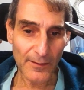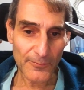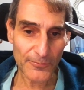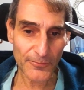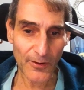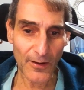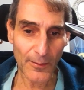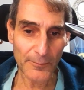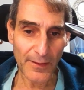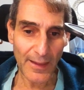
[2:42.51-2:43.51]

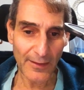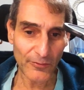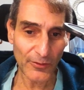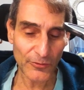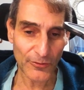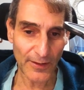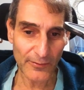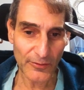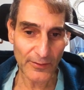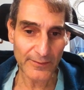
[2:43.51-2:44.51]
from A C
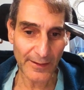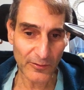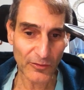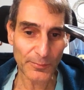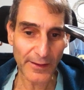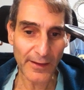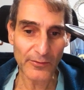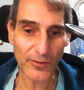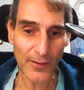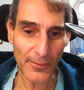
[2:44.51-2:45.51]
Transit that
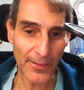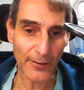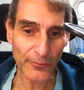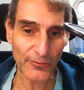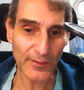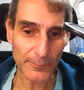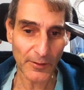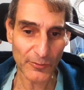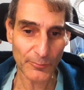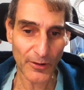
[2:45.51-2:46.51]
explains their steam
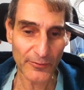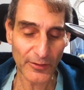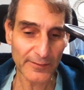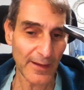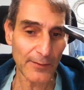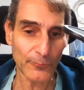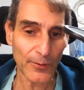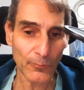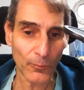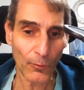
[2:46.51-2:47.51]
bus project, and
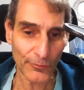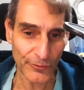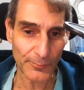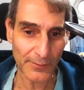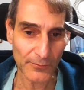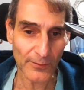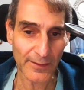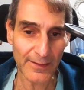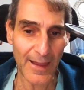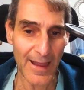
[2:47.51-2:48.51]
we will also be
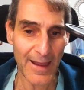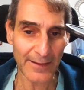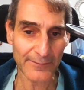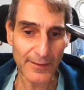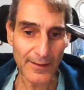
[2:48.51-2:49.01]
looking at